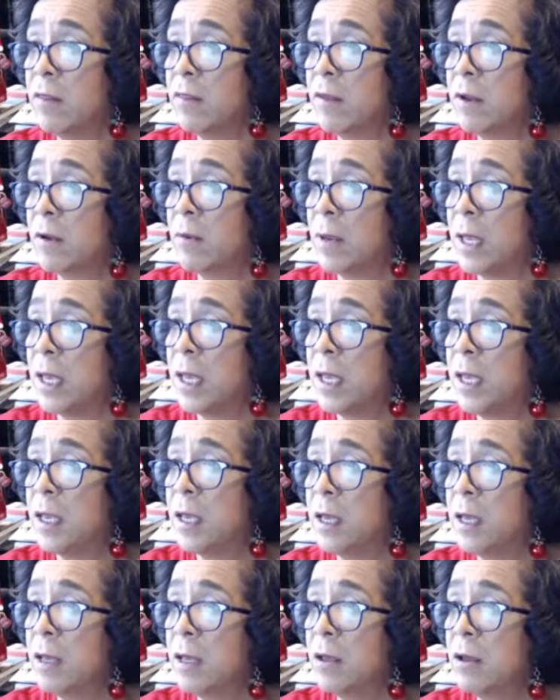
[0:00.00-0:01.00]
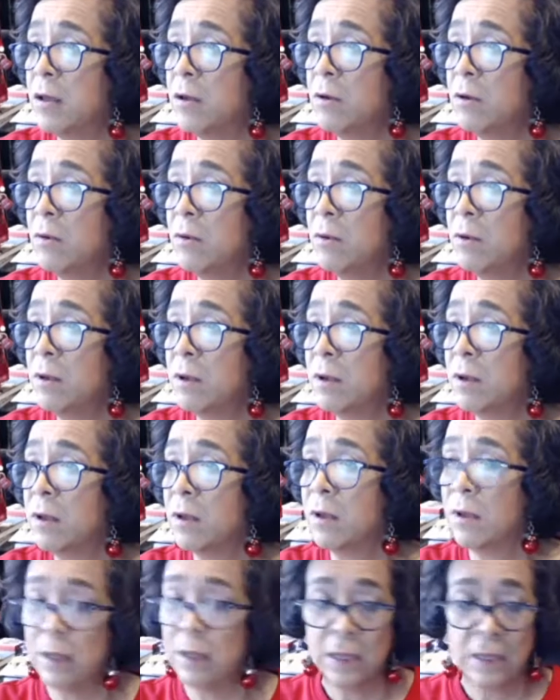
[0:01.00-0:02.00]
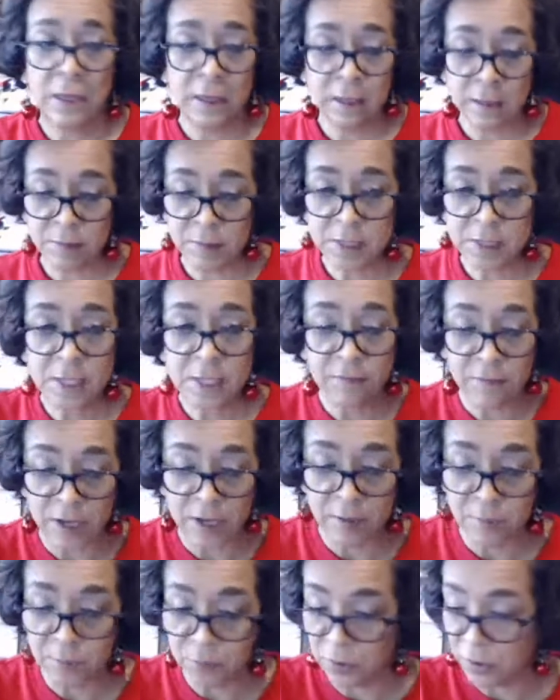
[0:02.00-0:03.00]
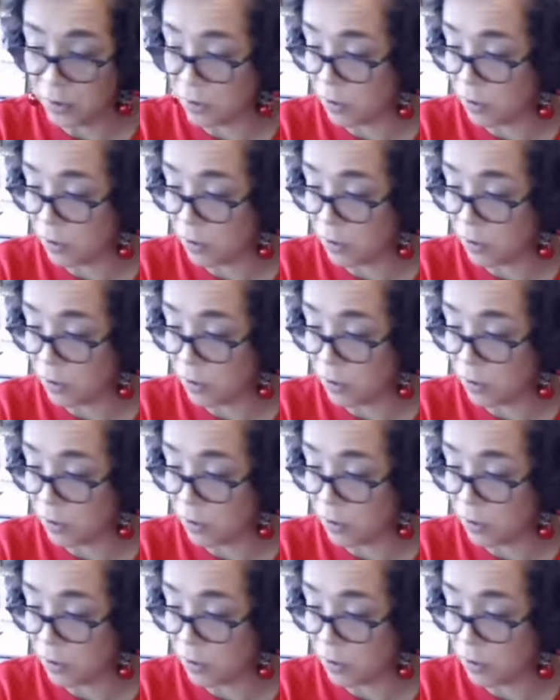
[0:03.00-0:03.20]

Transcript: There we go. Let me see if I can put